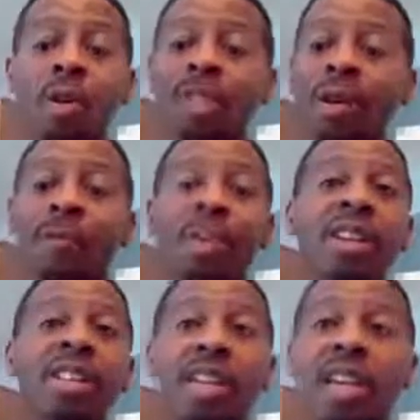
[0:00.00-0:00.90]
once I'm
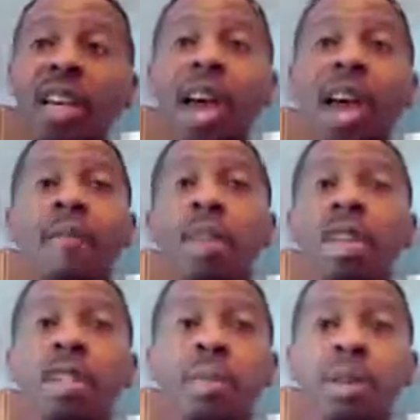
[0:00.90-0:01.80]
finished, again,
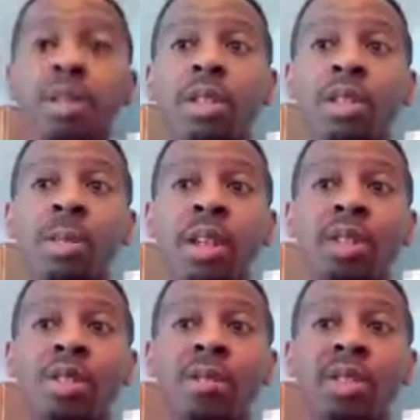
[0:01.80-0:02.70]
everything is posted onto my
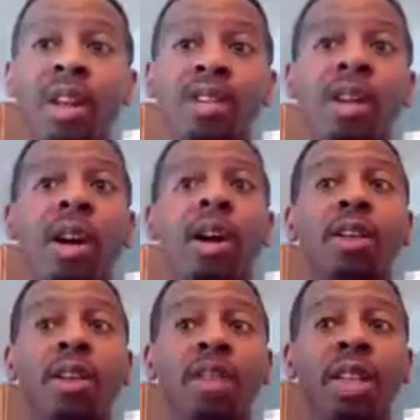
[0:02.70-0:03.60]
YouTube channel.
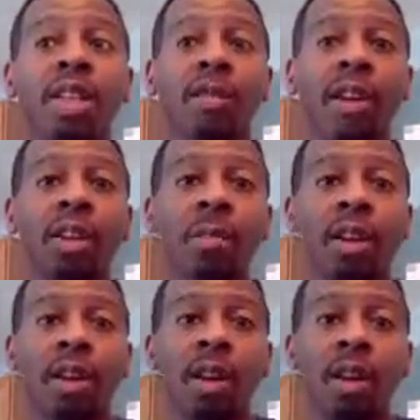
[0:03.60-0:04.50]
Don't forget to follow
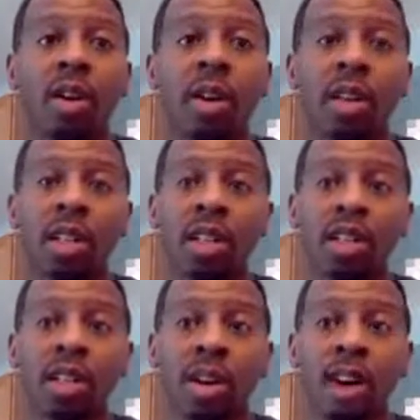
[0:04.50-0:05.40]
me on
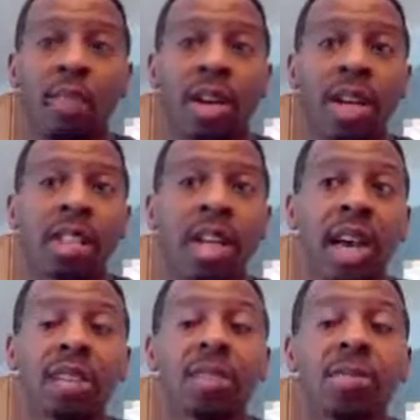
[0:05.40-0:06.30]
Instagram at
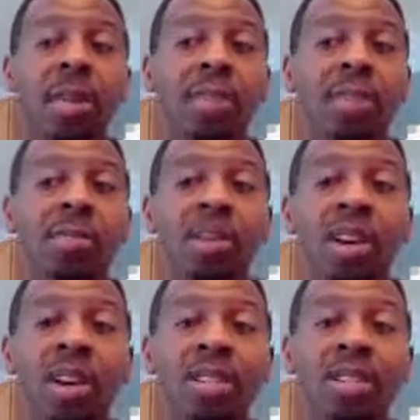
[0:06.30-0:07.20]
science made
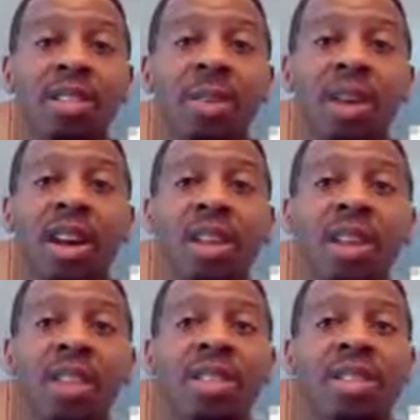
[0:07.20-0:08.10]
simple
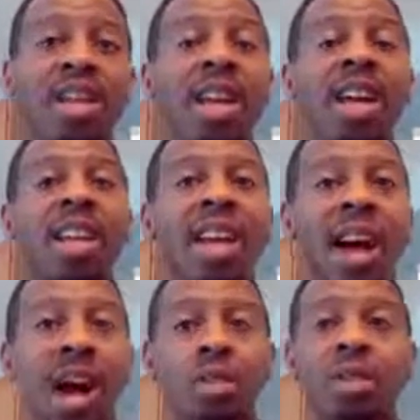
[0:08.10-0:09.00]
_LLC, and
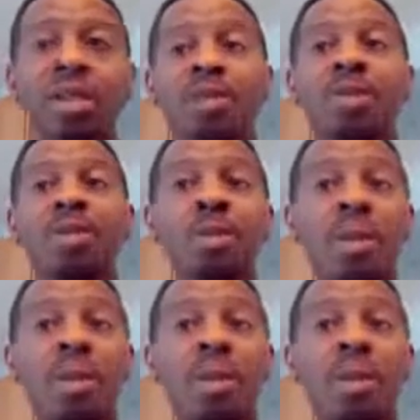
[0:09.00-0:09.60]
I will see you